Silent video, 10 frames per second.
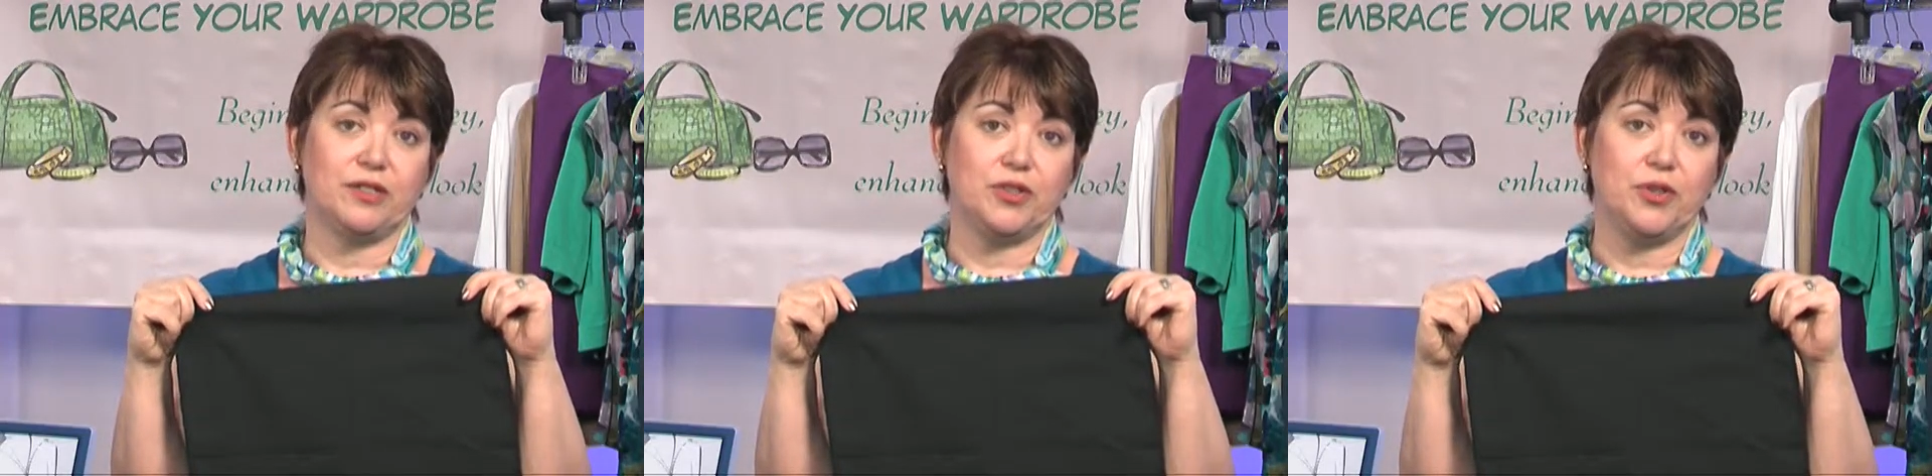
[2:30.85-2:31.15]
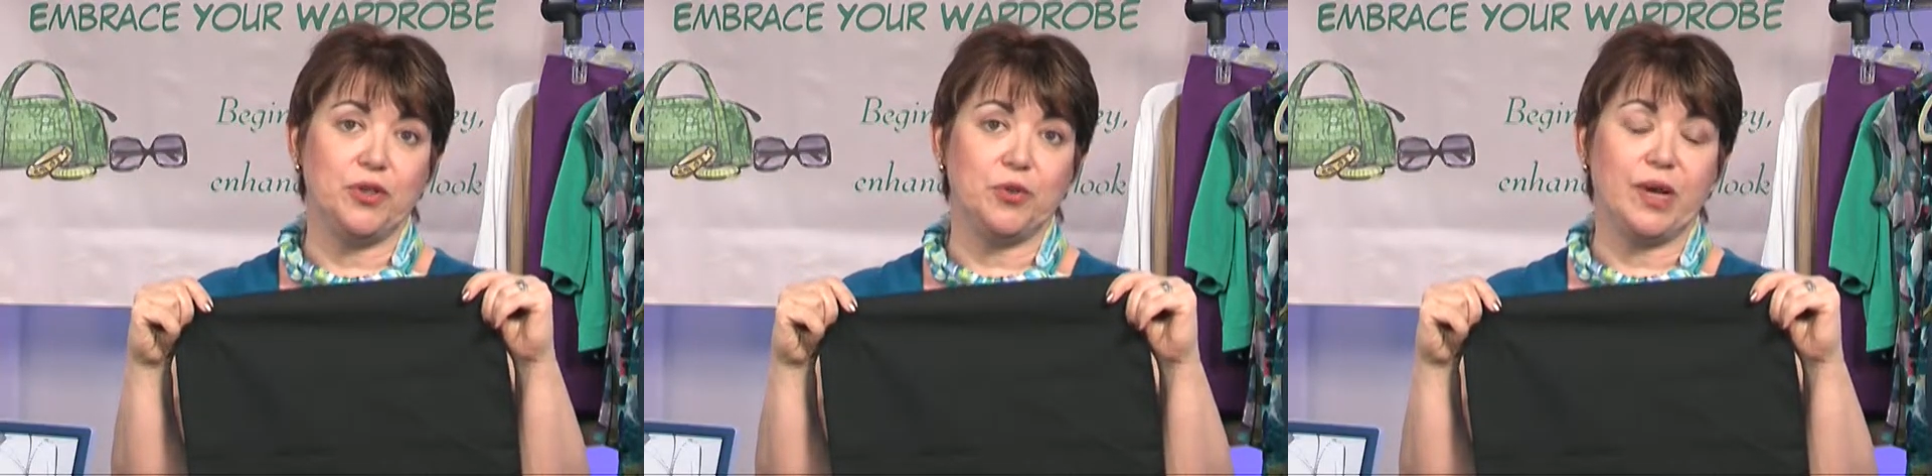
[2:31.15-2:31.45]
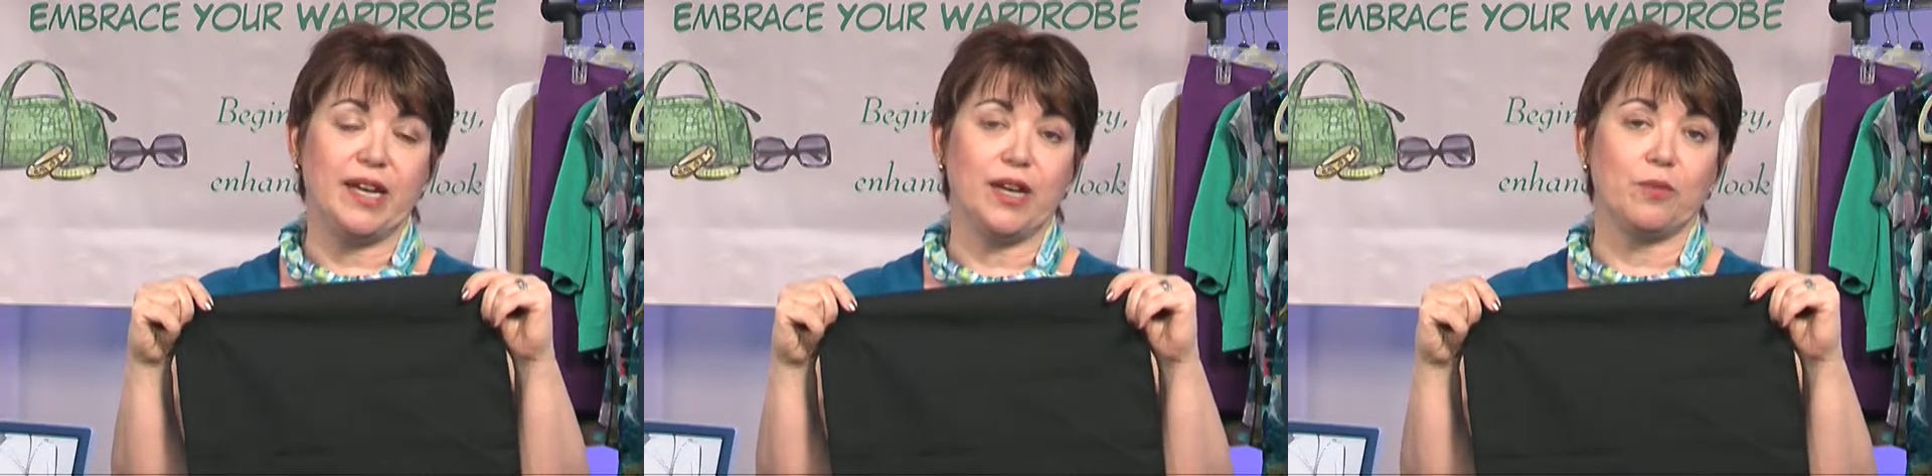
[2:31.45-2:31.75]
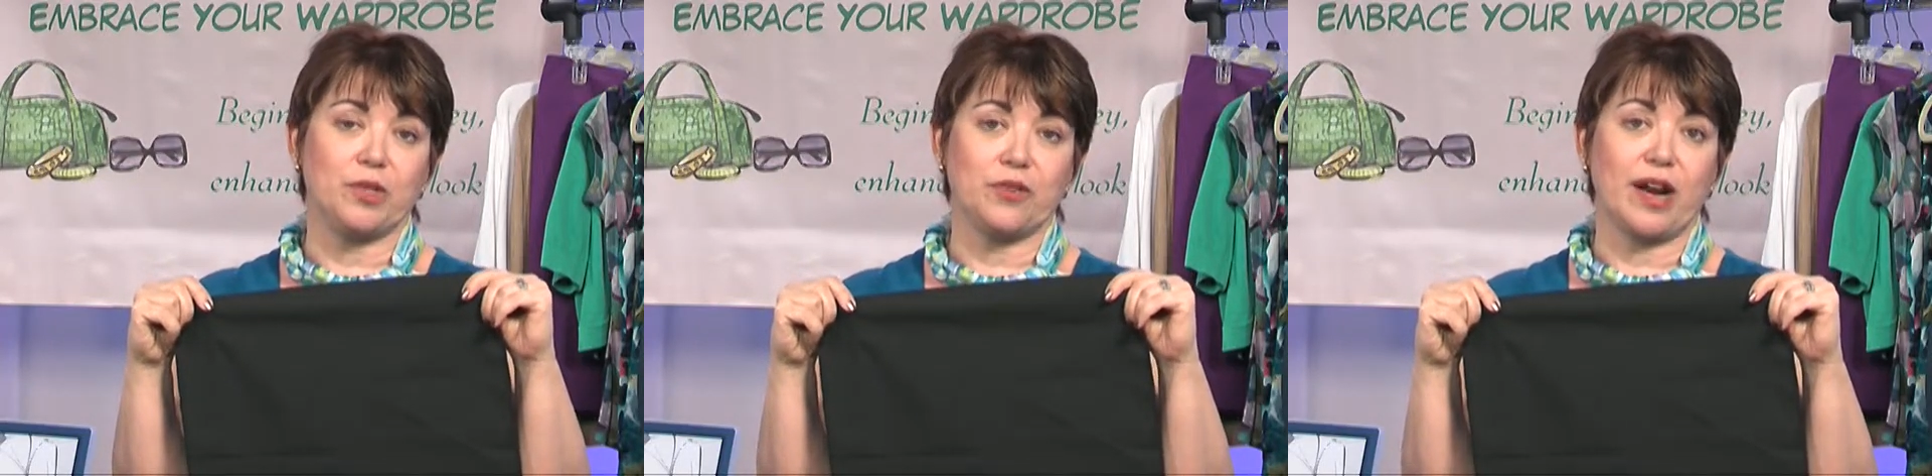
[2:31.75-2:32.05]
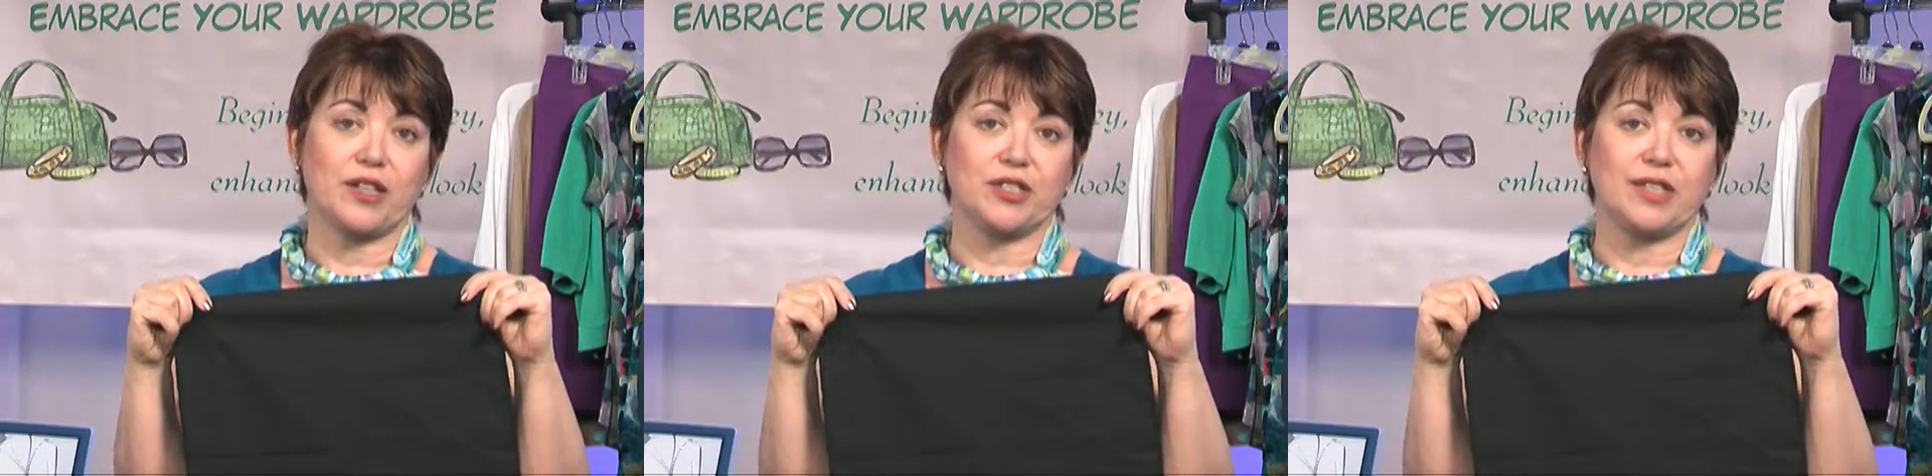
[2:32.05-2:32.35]
to you and hear what you're
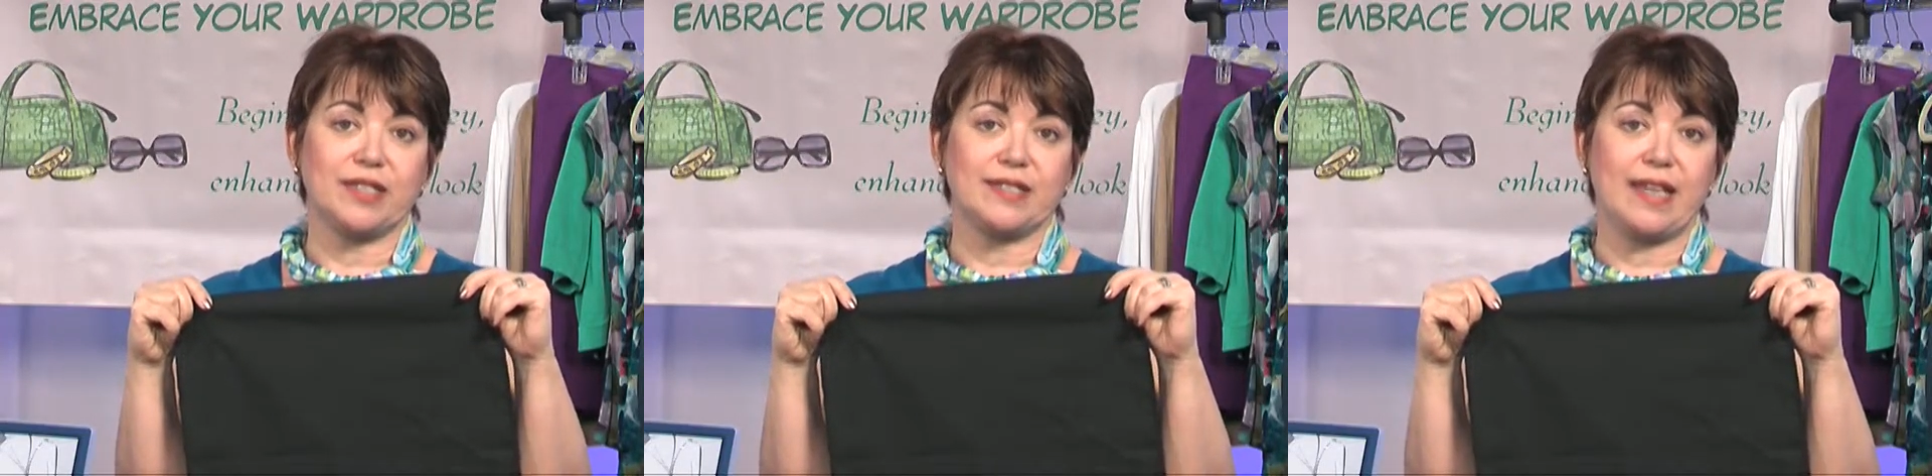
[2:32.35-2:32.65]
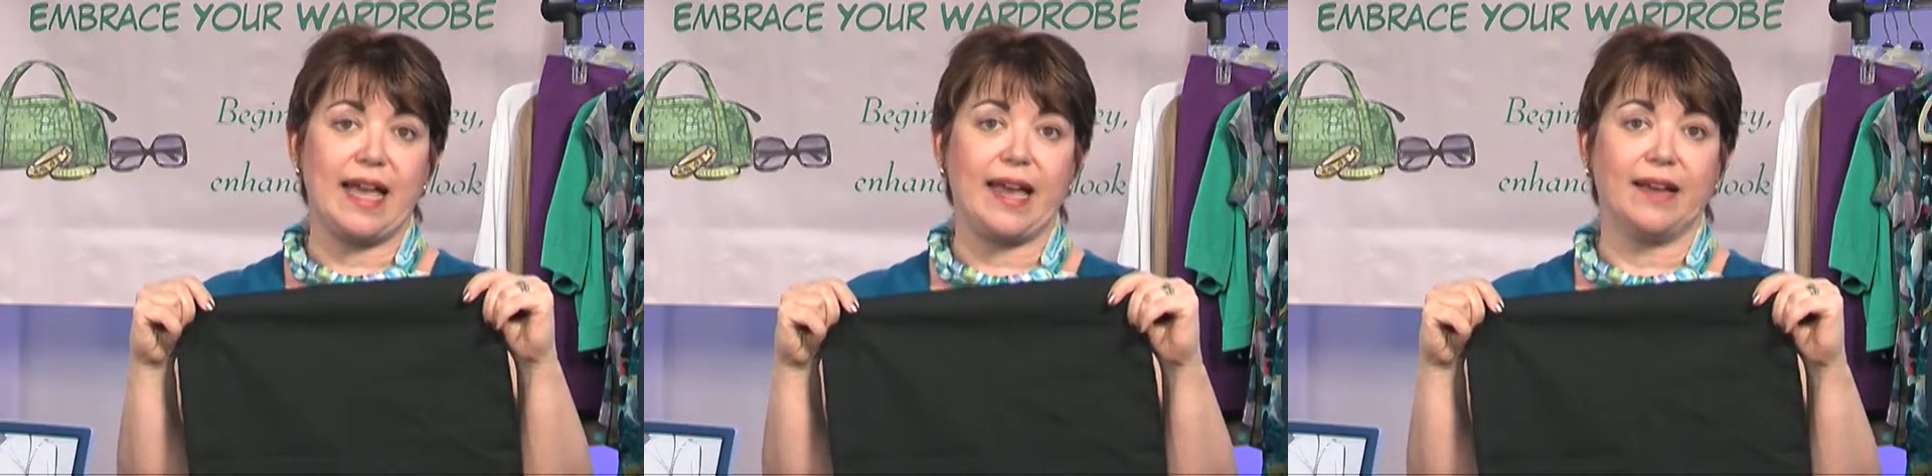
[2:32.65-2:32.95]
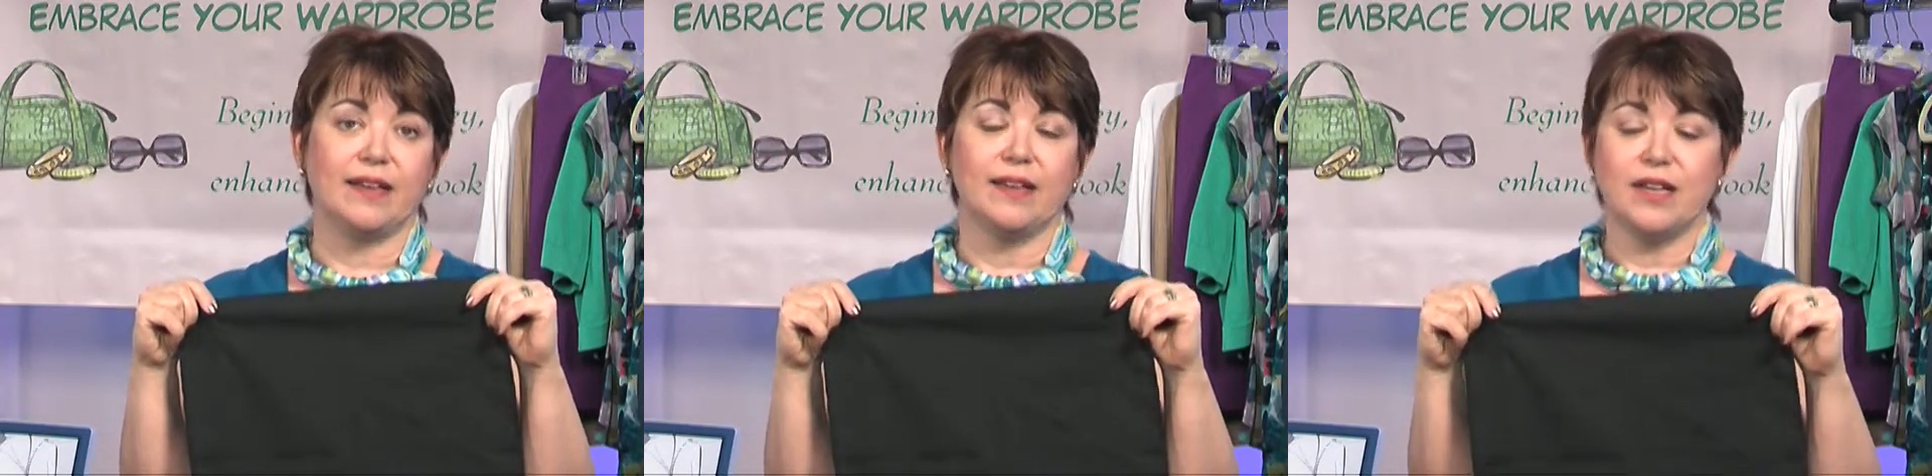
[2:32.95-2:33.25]
actually saying.